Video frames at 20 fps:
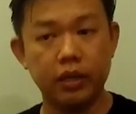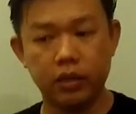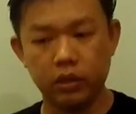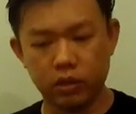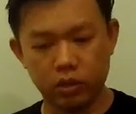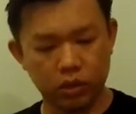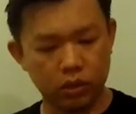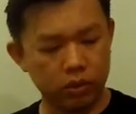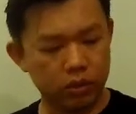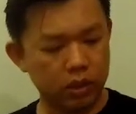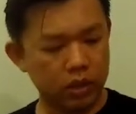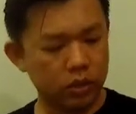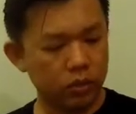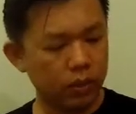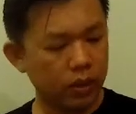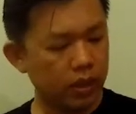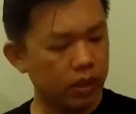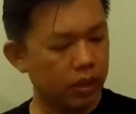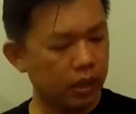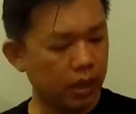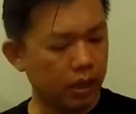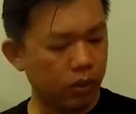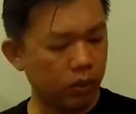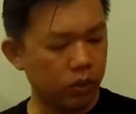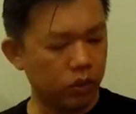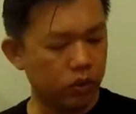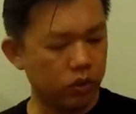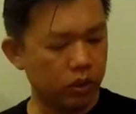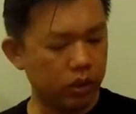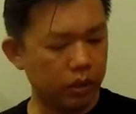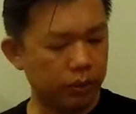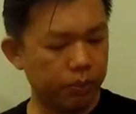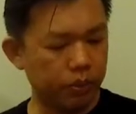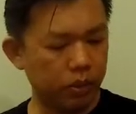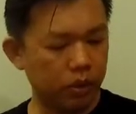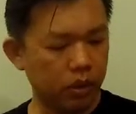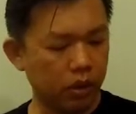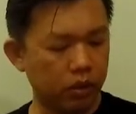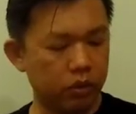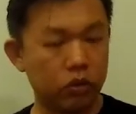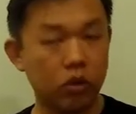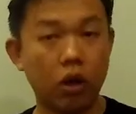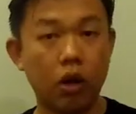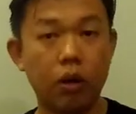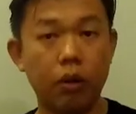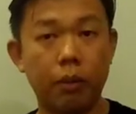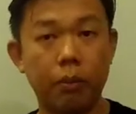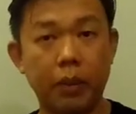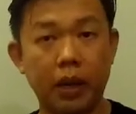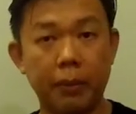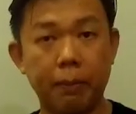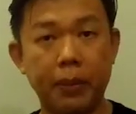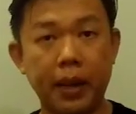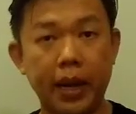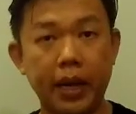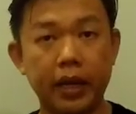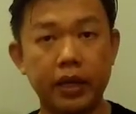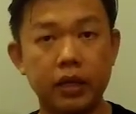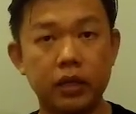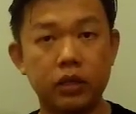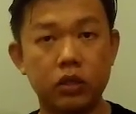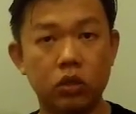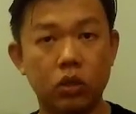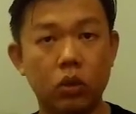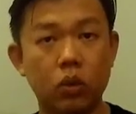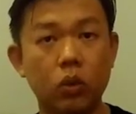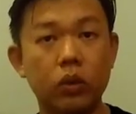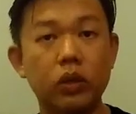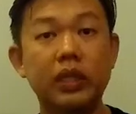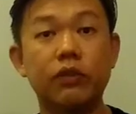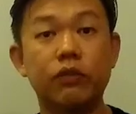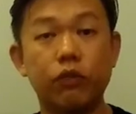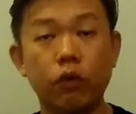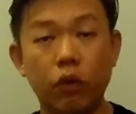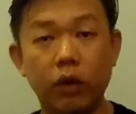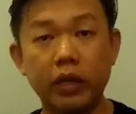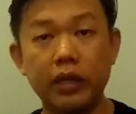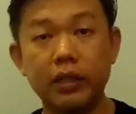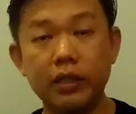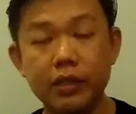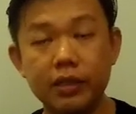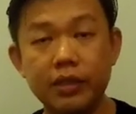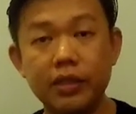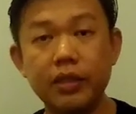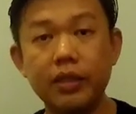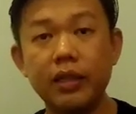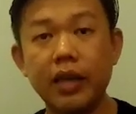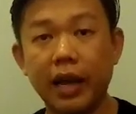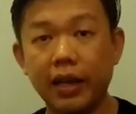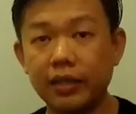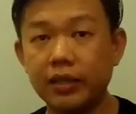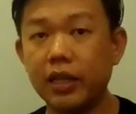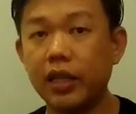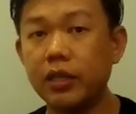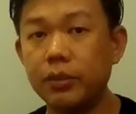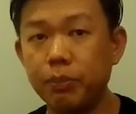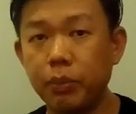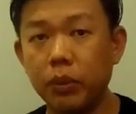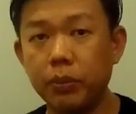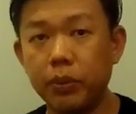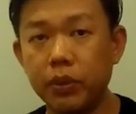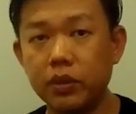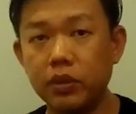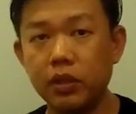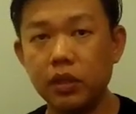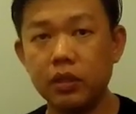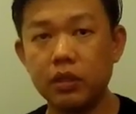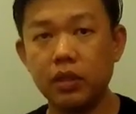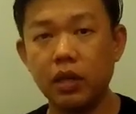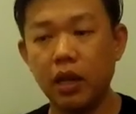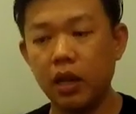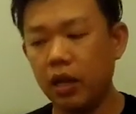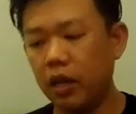So this one I will usually put it on top of my bag, so for easy access purposes.